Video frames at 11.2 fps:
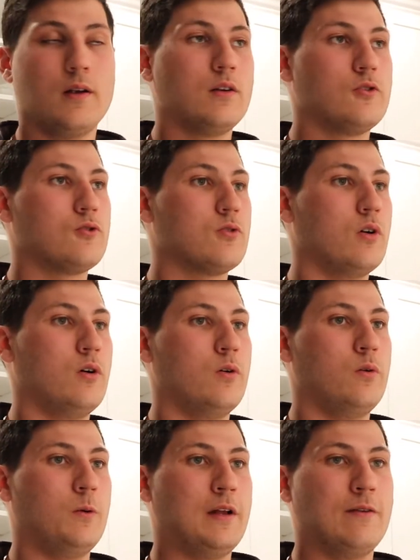
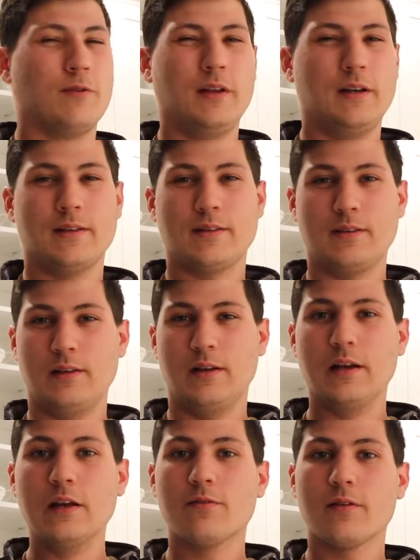So I really didn't see a
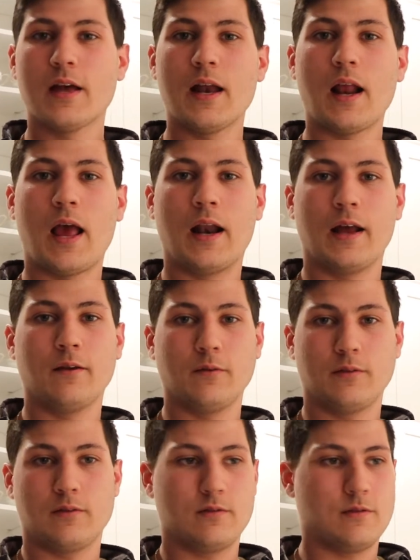need for that, and I
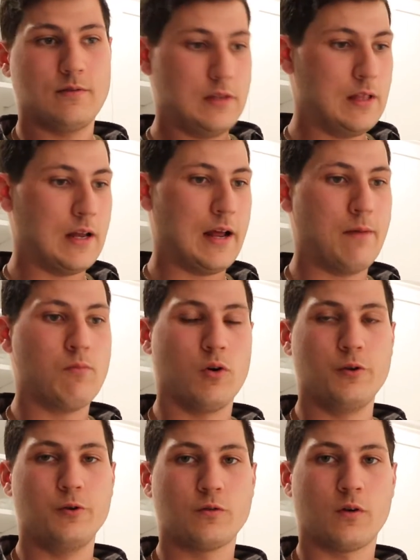see that I have more
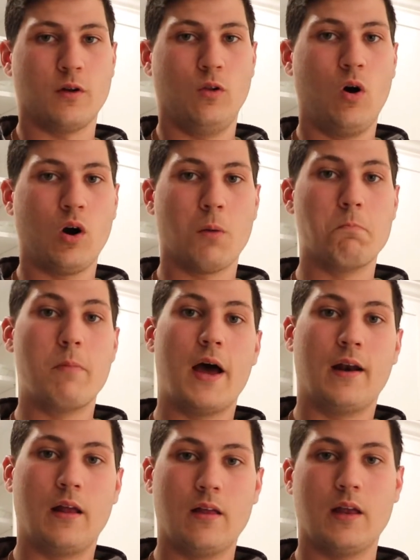use for a longer
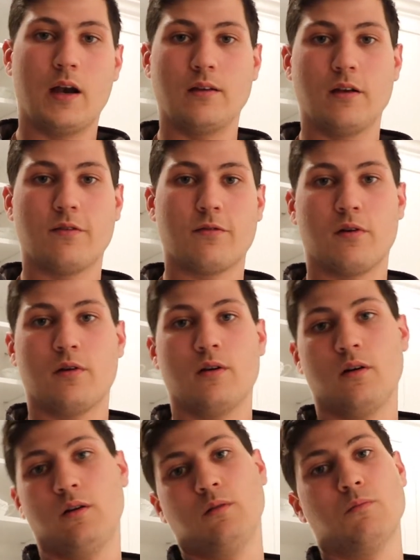bed than I did for
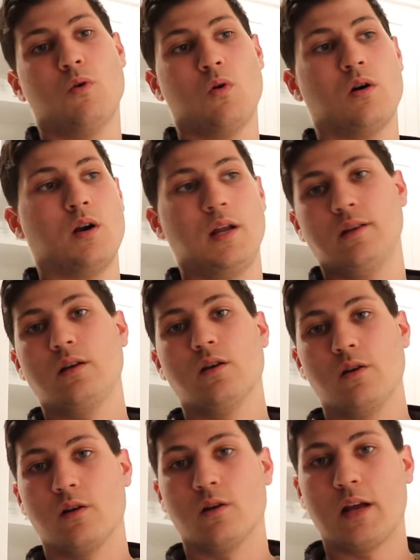a more
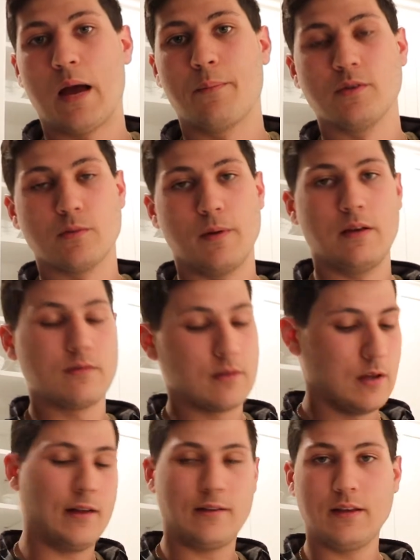interior cabin space.
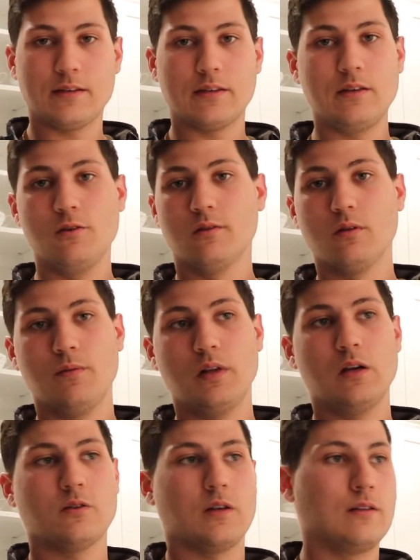I did see YouTube
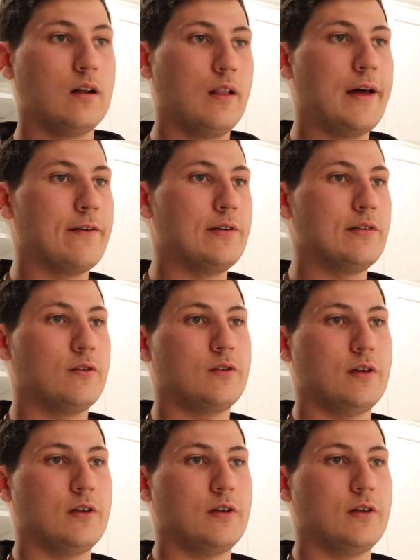videos and I did a lot of research.